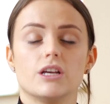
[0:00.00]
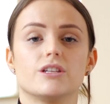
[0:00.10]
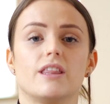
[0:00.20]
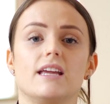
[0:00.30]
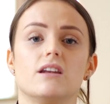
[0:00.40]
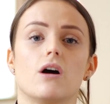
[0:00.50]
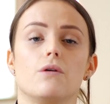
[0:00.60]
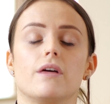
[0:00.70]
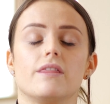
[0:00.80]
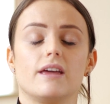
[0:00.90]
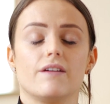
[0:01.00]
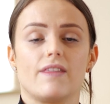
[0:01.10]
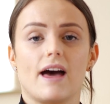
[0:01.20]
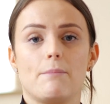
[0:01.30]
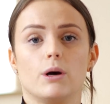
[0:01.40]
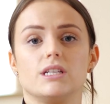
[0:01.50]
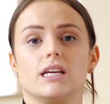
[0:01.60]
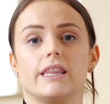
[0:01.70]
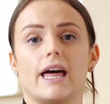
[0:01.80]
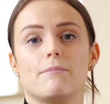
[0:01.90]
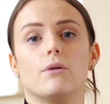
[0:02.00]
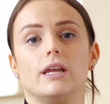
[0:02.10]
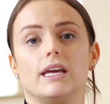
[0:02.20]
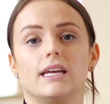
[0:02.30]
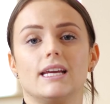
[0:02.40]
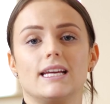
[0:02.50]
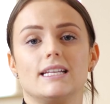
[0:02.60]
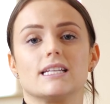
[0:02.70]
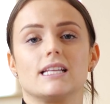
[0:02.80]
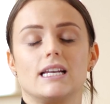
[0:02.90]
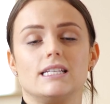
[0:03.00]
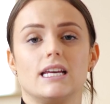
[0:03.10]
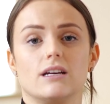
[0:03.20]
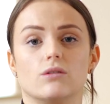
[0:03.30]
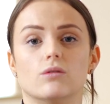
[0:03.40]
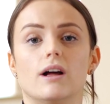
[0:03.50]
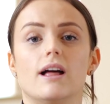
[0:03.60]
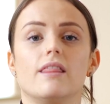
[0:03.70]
So they know that if they're putting their money into that deal,